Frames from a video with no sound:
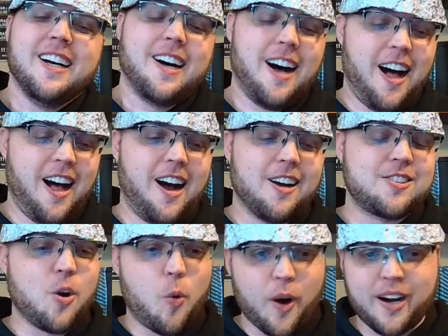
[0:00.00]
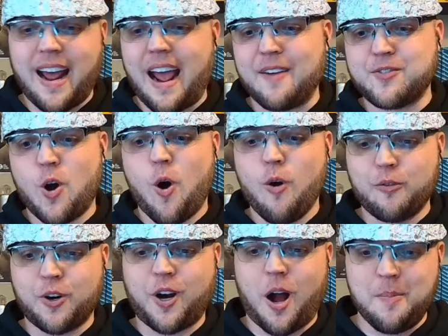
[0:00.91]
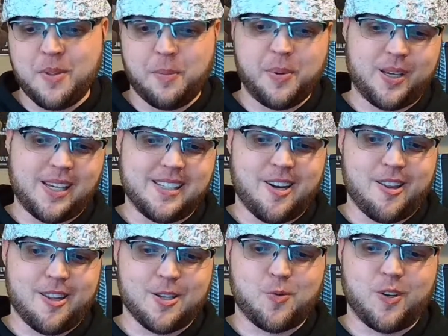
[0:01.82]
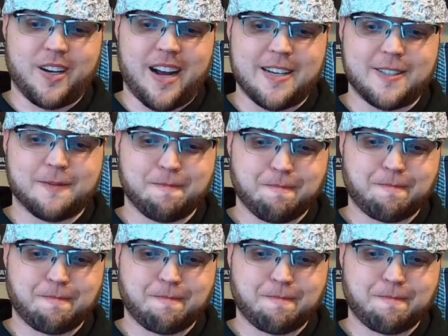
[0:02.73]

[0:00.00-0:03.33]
So we're going to have to overcome the bookies on this one, guys.